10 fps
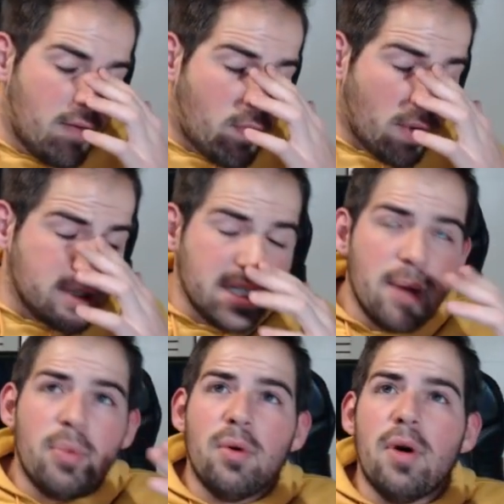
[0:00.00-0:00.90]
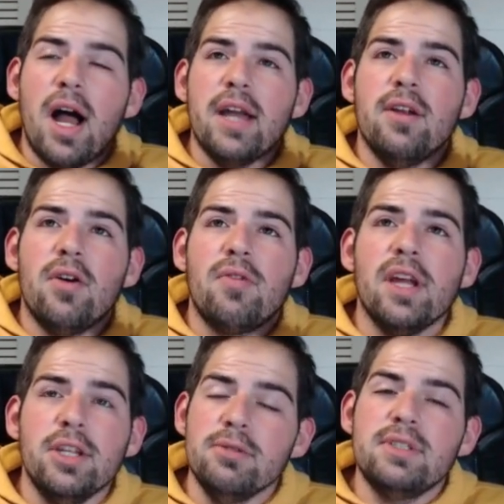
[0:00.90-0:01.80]
For example, I know
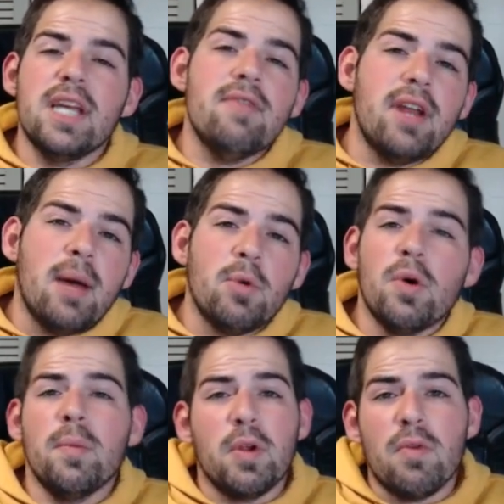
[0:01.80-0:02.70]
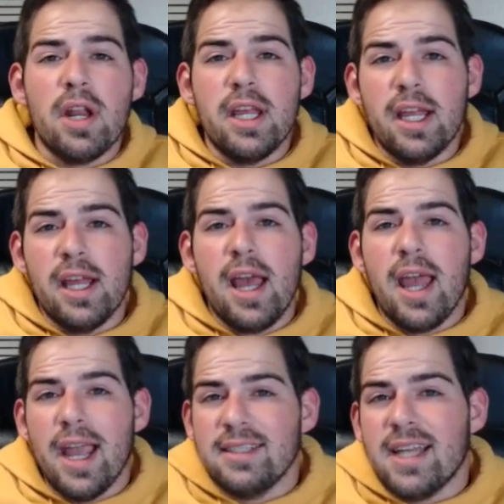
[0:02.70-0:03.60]
in U7 I'm going to be running
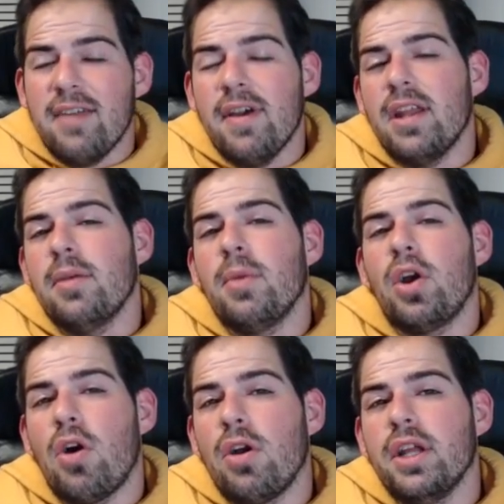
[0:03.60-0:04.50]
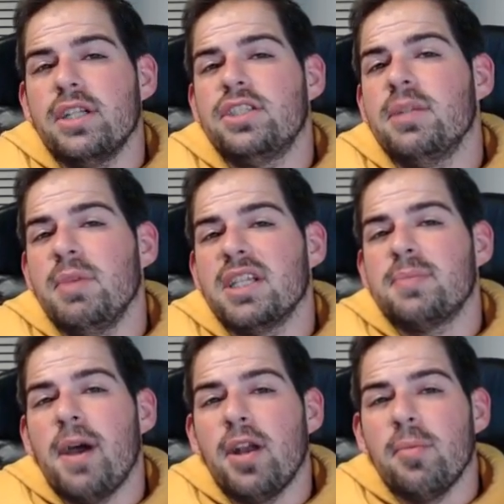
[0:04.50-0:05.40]
Anti-Venom, Carnage, Symbiote
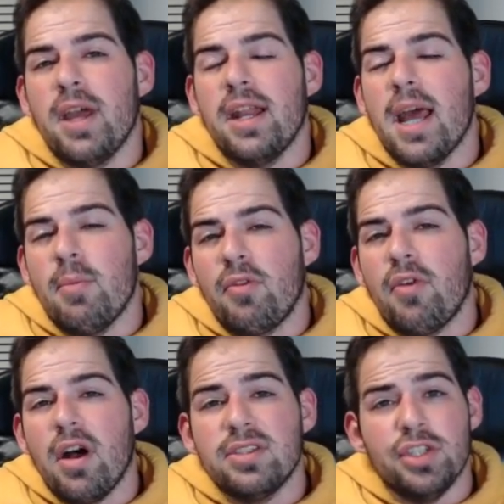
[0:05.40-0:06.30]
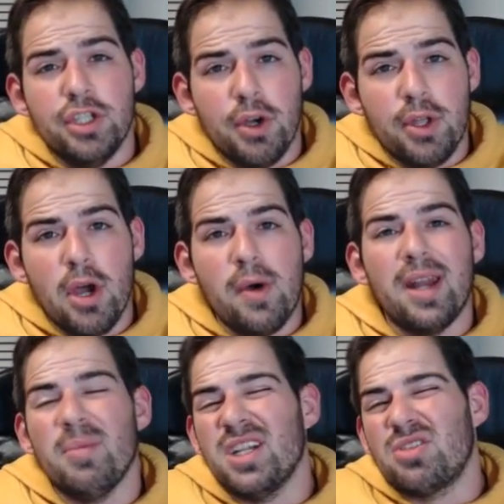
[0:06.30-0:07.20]
Spider-Man, Emma Frost, and Yo-Yo,
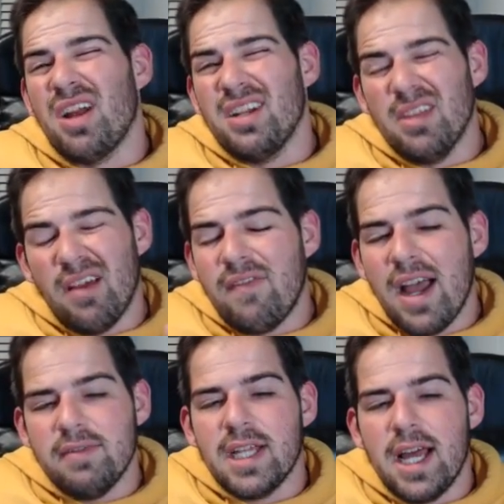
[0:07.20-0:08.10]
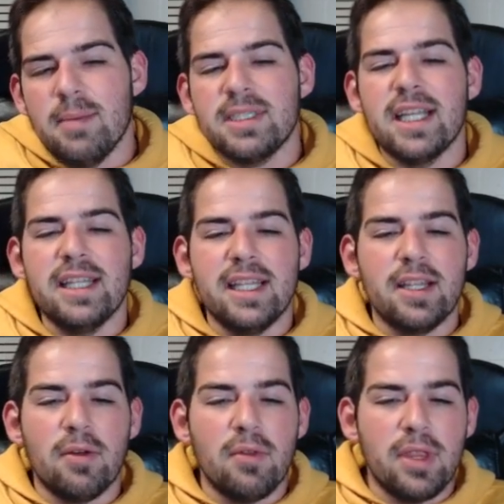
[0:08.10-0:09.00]
and I'm going to try and do that 5 times, and then
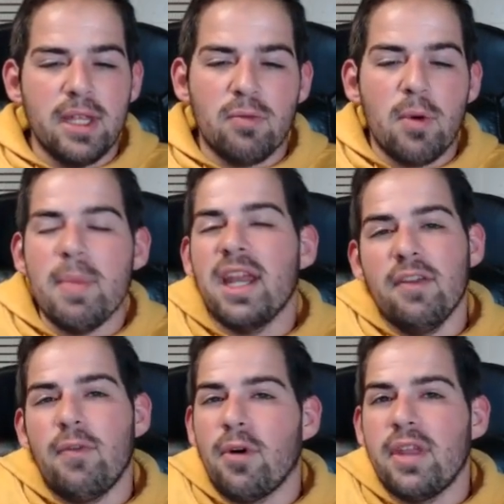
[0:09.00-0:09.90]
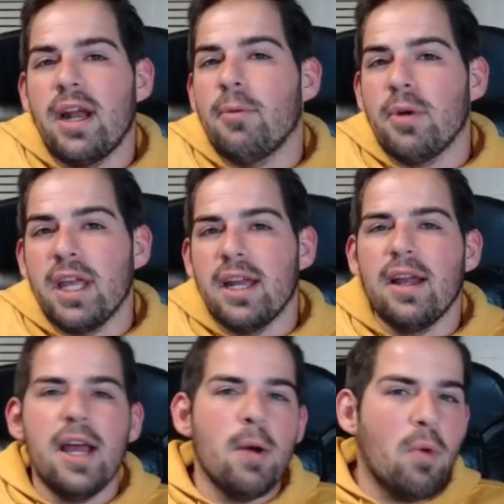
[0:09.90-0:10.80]
the remaining 4 that I will
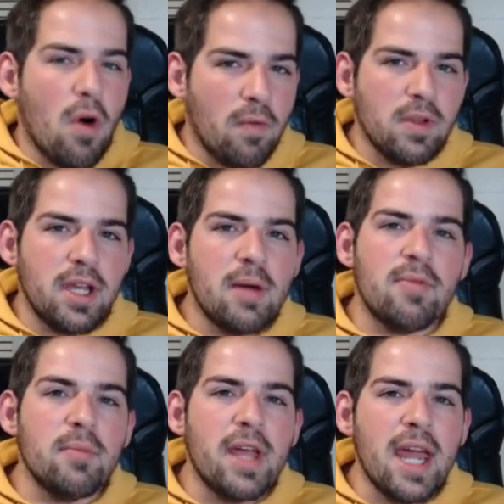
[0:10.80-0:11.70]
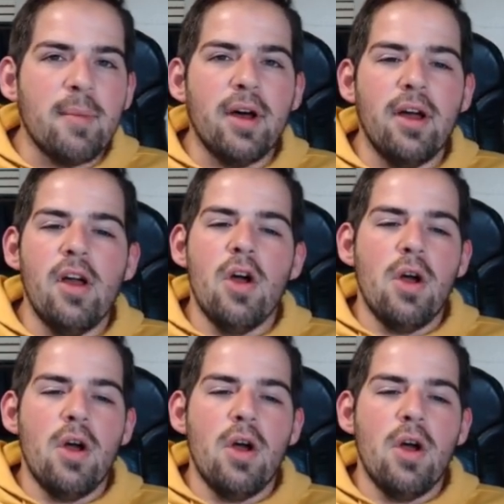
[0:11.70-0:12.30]
get will hopefully come from Gamma,